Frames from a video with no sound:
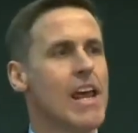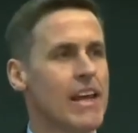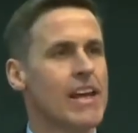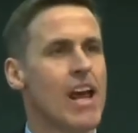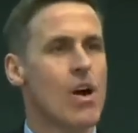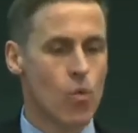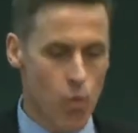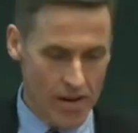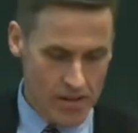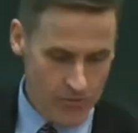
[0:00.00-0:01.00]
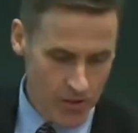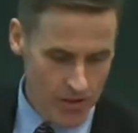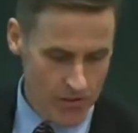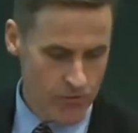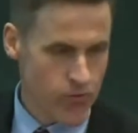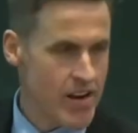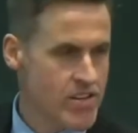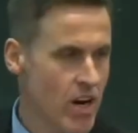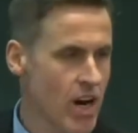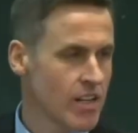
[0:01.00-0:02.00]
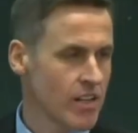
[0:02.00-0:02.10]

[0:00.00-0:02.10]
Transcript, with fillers: in our wonderful and fragile